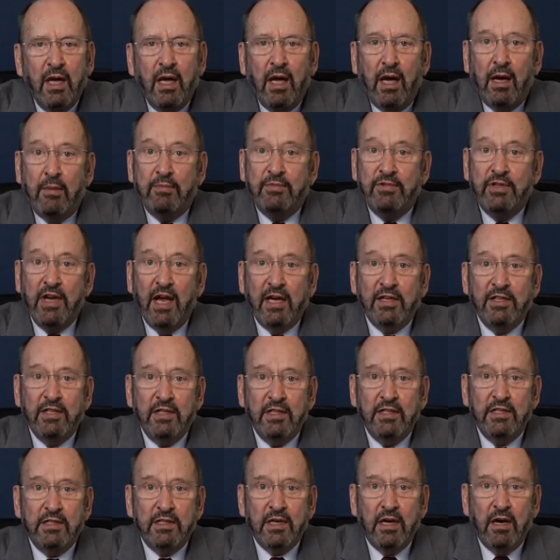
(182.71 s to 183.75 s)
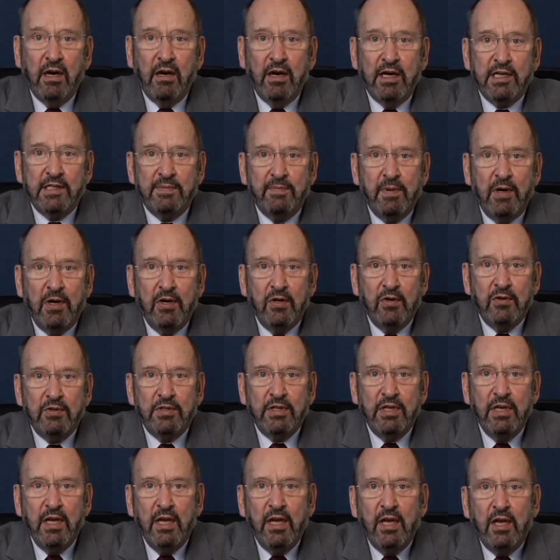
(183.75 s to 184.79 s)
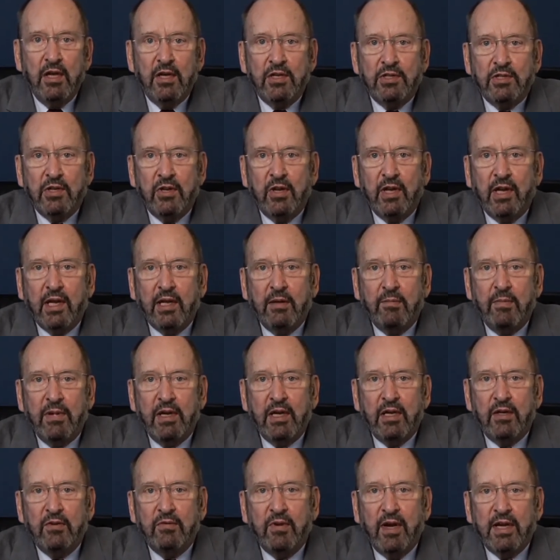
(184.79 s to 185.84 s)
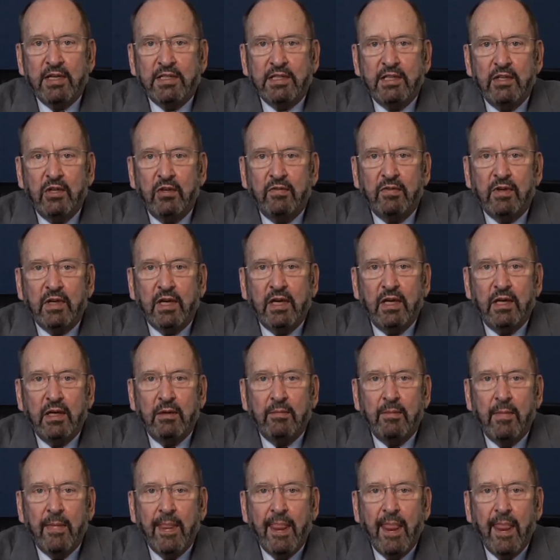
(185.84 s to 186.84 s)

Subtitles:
Objections are exposed so they can be addressed and overcome.